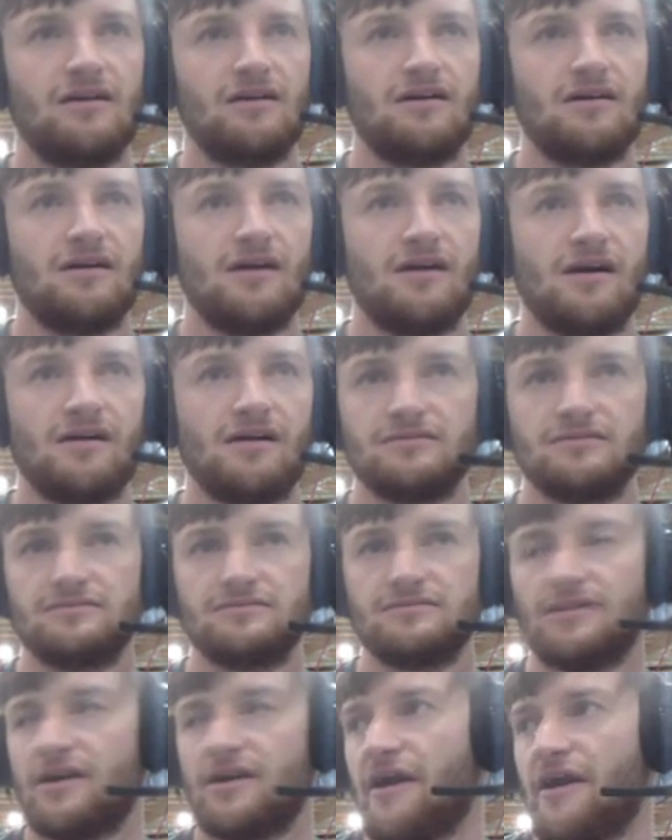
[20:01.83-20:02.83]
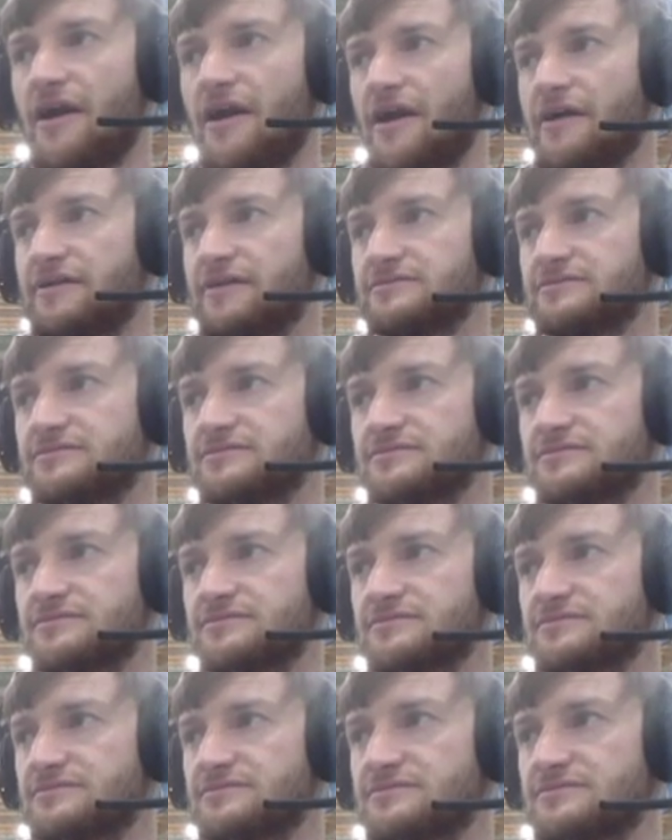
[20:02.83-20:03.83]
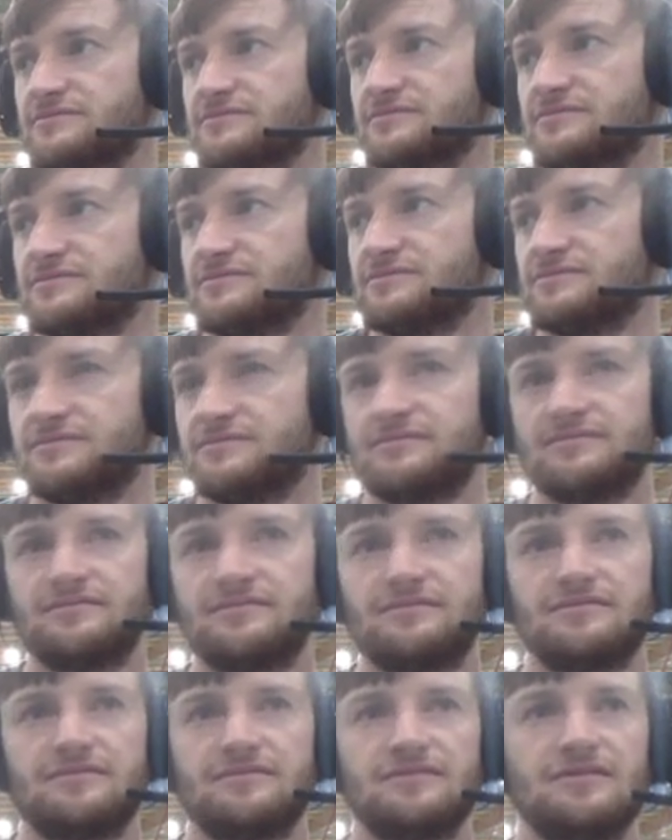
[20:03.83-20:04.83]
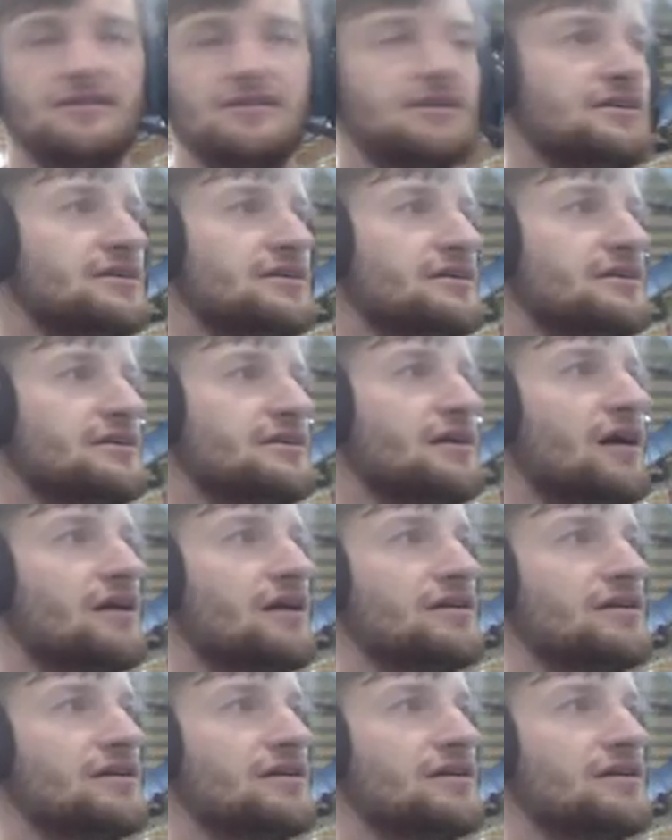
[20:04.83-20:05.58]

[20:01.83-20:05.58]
So far, I don't think we've seen much changes from the squads.